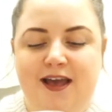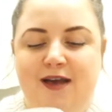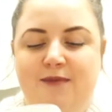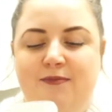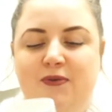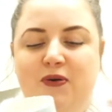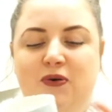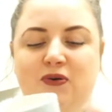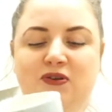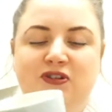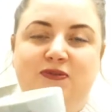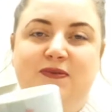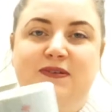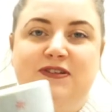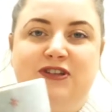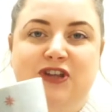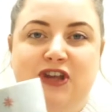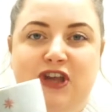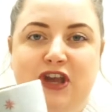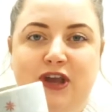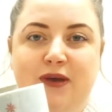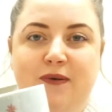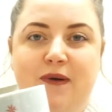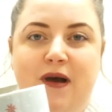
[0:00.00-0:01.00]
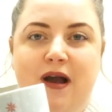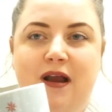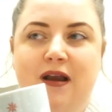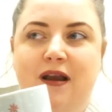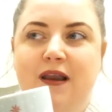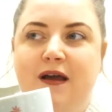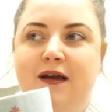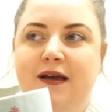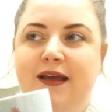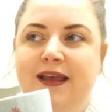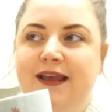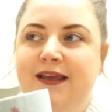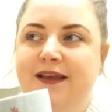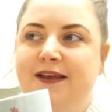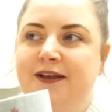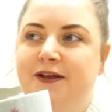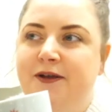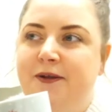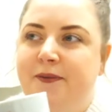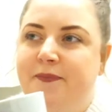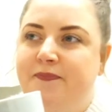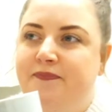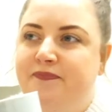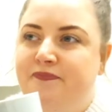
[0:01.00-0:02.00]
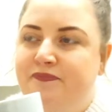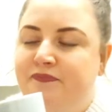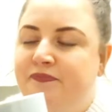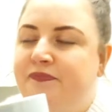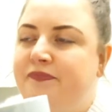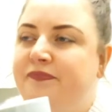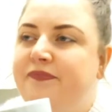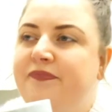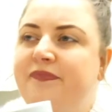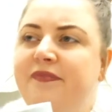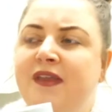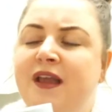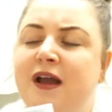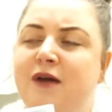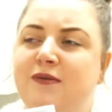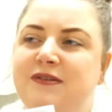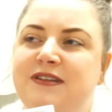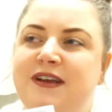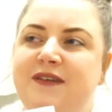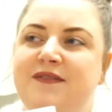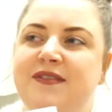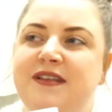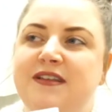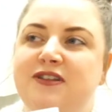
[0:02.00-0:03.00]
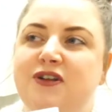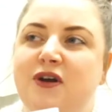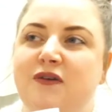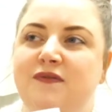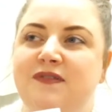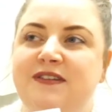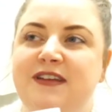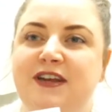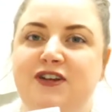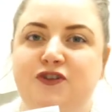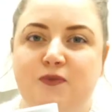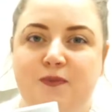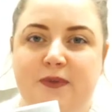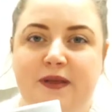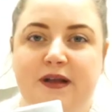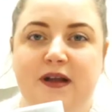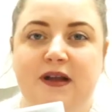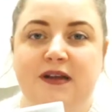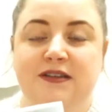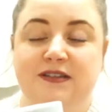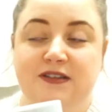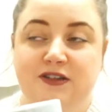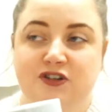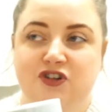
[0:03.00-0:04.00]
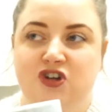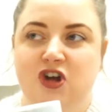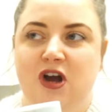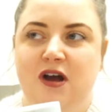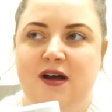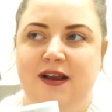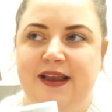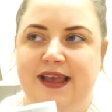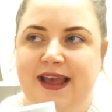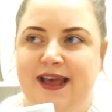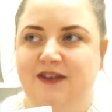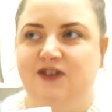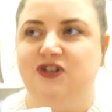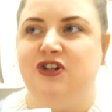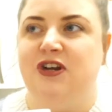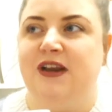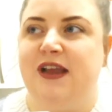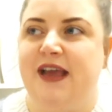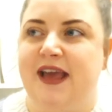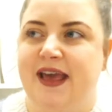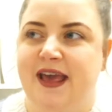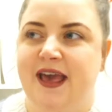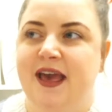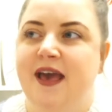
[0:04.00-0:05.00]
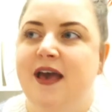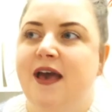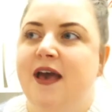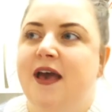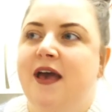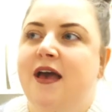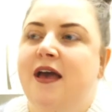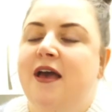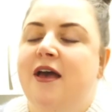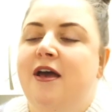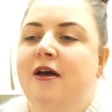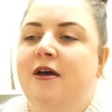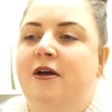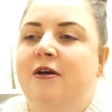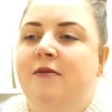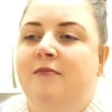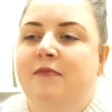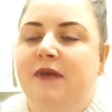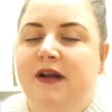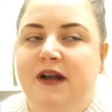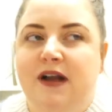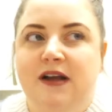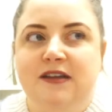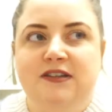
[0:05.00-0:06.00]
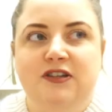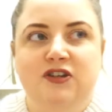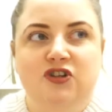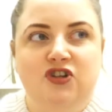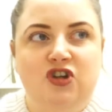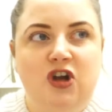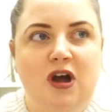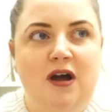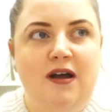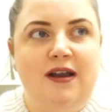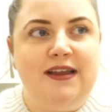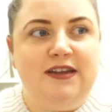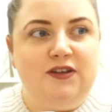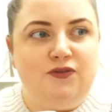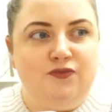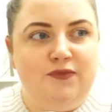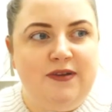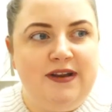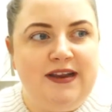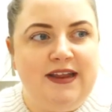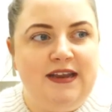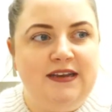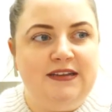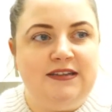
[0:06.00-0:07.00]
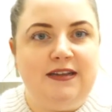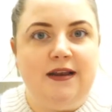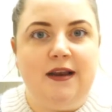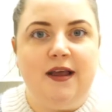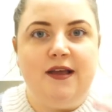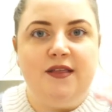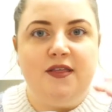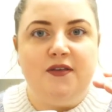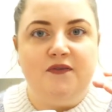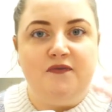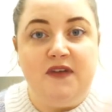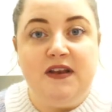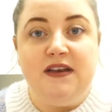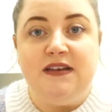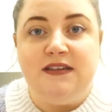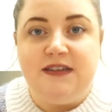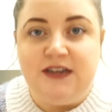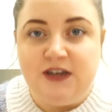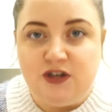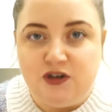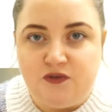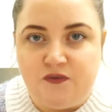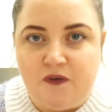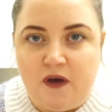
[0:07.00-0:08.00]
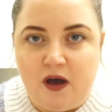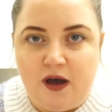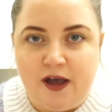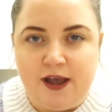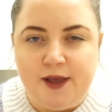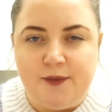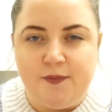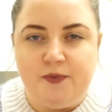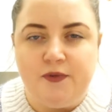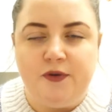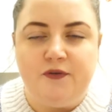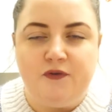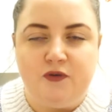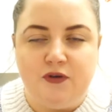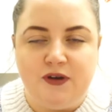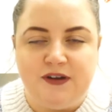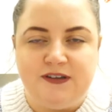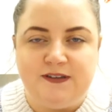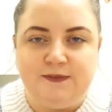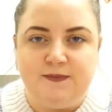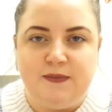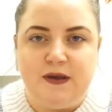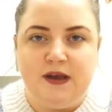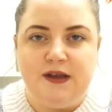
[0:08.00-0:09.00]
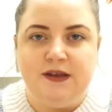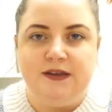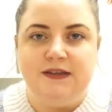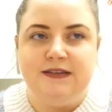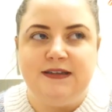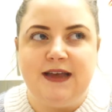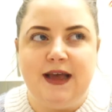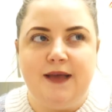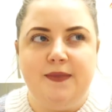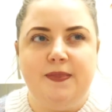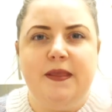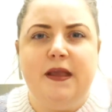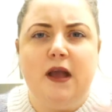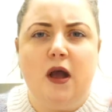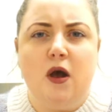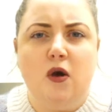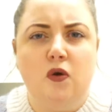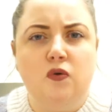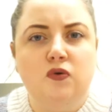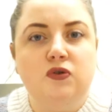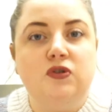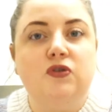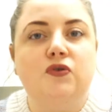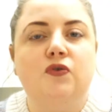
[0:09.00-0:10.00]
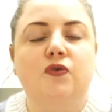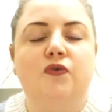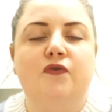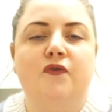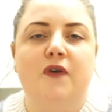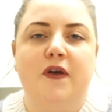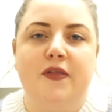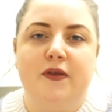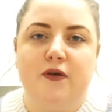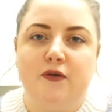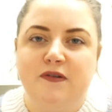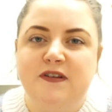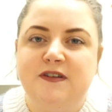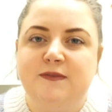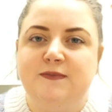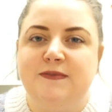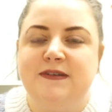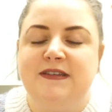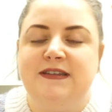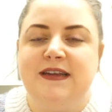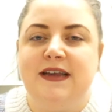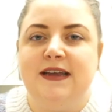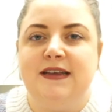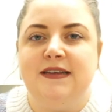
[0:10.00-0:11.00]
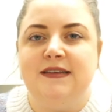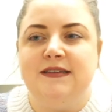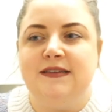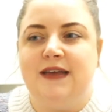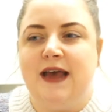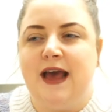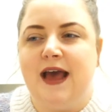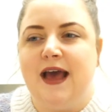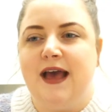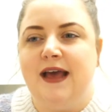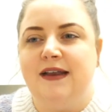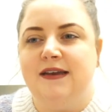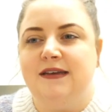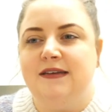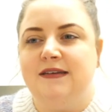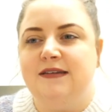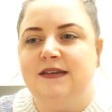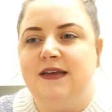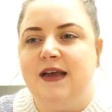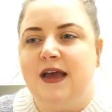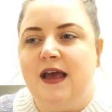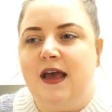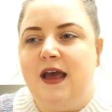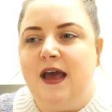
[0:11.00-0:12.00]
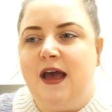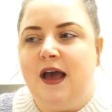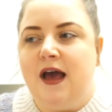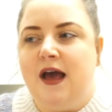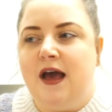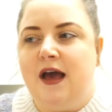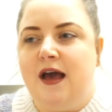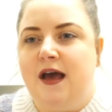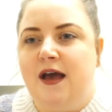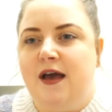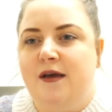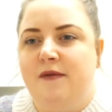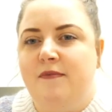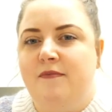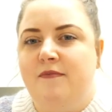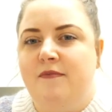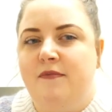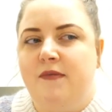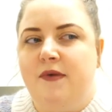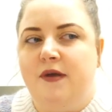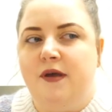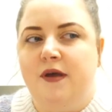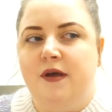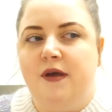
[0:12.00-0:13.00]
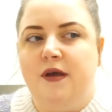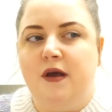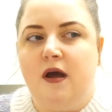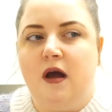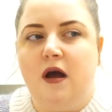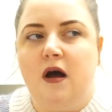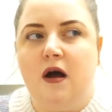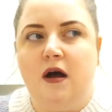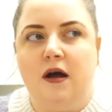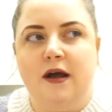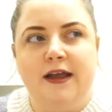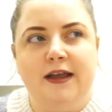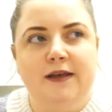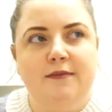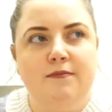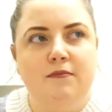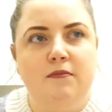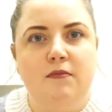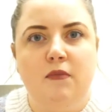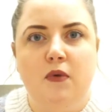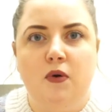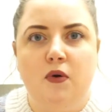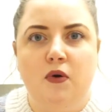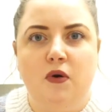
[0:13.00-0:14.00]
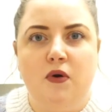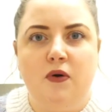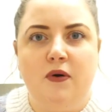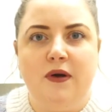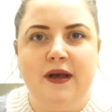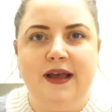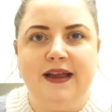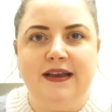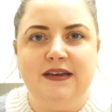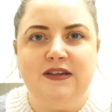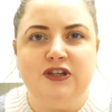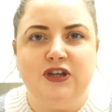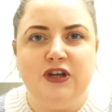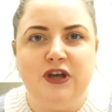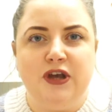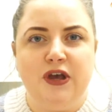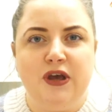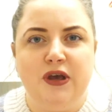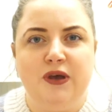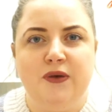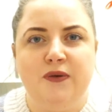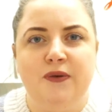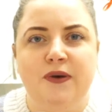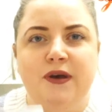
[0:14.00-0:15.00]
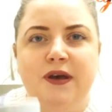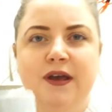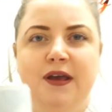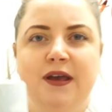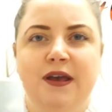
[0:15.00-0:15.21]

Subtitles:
but also it's cute. I was having this conversation with my cousin Charlie, actually. My cousin Charlie's really into like the vintage vibe of Christmas and the old school Father Christmases. And I'm more into